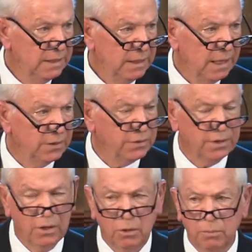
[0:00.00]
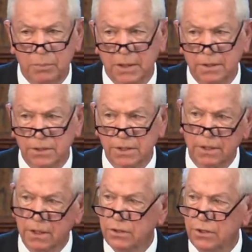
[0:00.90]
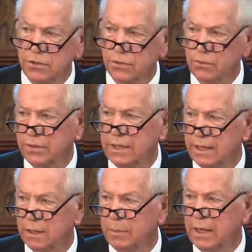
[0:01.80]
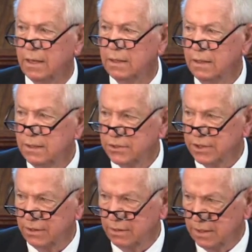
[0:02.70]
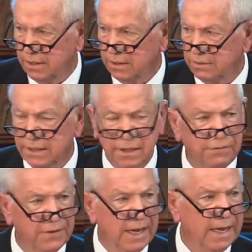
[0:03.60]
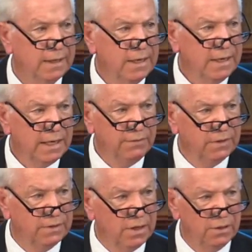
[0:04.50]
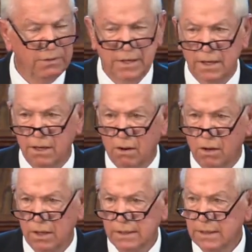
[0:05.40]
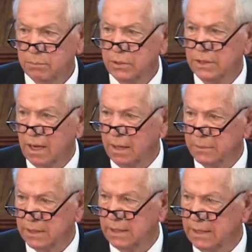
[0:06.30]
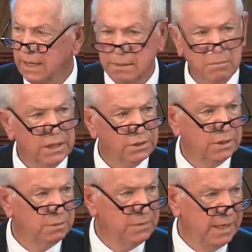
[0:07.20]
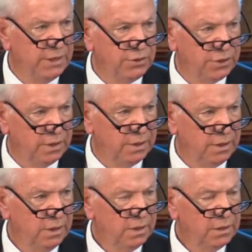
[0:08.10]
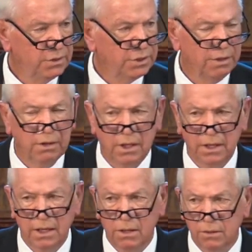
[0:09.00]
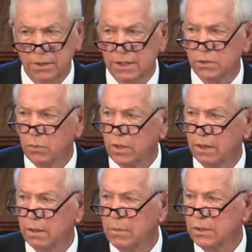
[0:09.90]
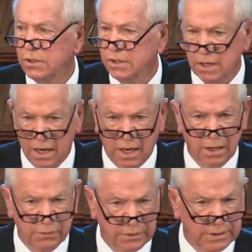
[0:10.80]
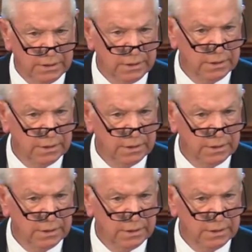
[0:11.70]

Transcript: And so, but there's an unusual thing about Sierra Leone in the fact, even though they are predominantly a Muslim nation, Sierra Leone is one of the most tolerant